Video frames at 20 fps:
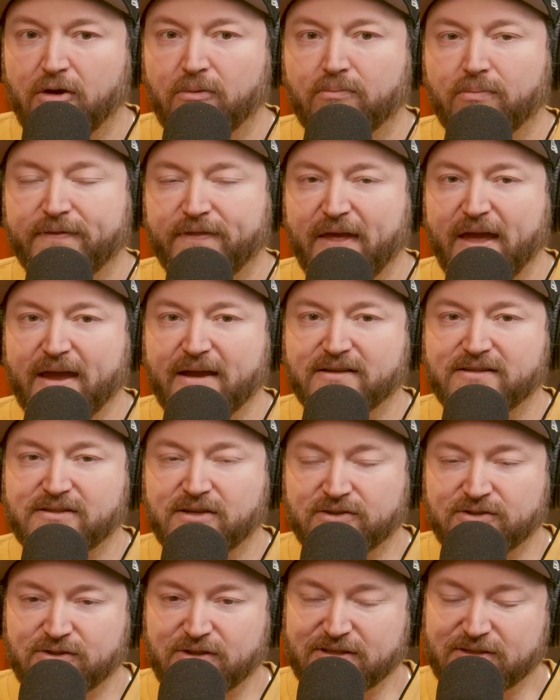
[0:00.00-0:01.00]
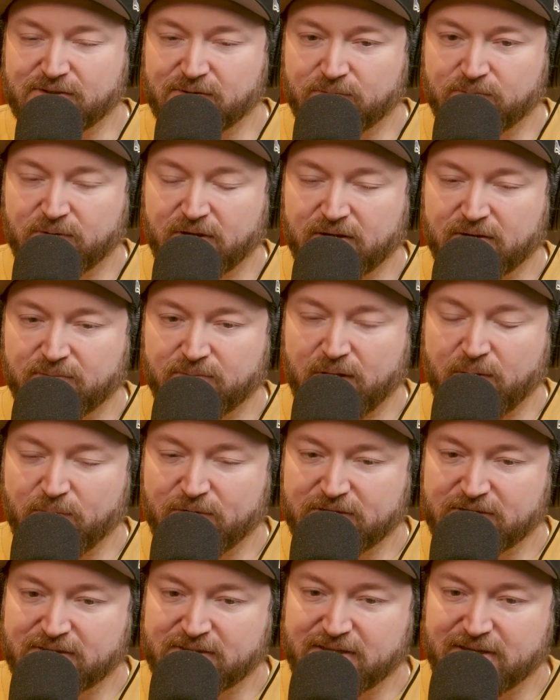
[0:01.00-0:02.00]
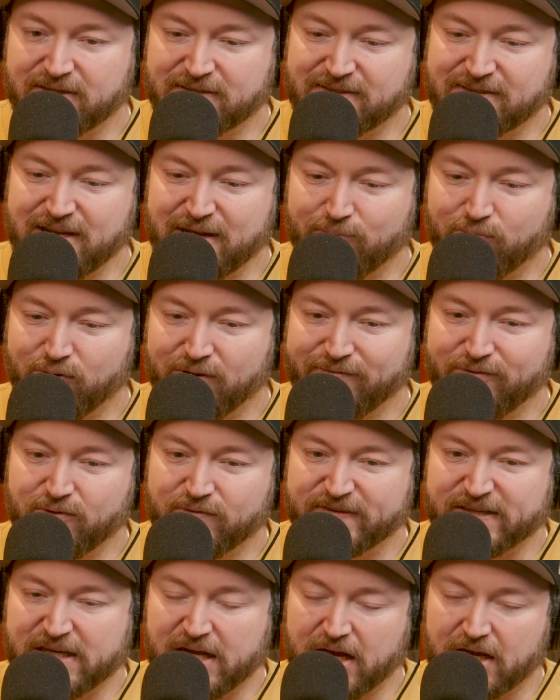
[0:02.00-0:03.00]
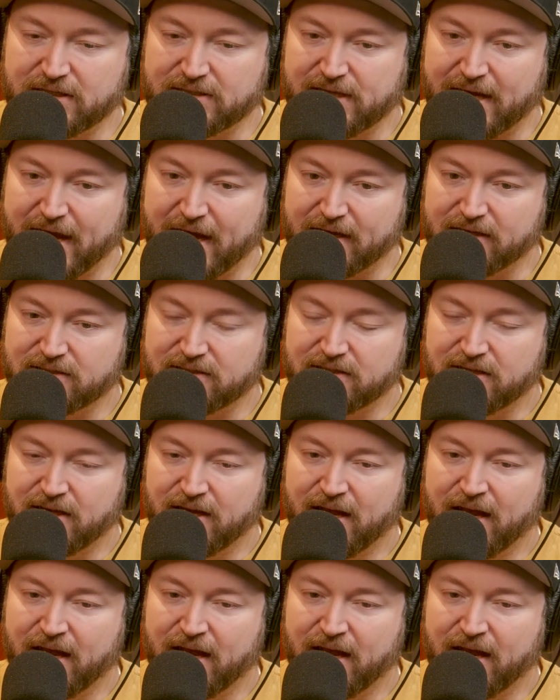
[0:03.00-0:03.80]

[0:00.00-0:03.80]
But they went to see a sneak preview of Contact,